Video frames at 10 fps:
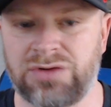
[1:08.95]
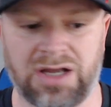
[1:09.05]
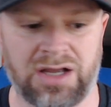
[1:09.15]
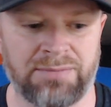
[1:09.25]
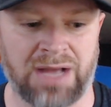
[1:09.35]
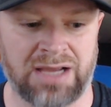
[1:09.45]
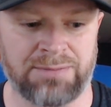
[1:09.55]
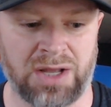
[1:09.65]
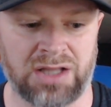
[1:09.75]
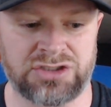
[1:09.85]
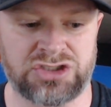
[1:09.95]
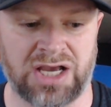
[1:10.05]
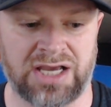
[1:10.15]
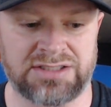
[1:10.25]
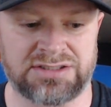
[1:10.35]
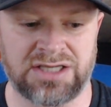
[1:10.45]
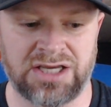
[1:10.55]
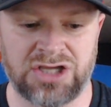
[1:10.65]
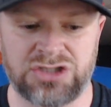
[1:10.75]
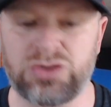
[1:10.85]
I apologize
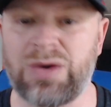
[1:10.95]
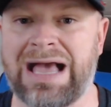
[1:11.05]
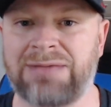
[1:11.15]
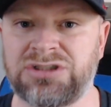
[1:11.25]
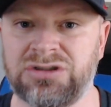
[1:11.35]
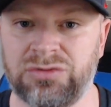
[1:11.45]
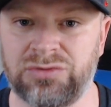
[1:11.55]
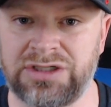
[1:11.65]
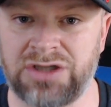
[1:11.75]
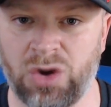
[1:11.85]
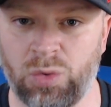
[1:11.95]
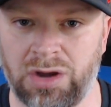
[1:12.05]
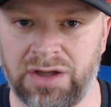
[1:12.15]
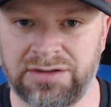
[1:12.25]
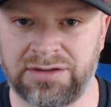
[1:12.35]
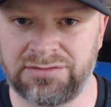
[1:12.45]
to absolutely no one.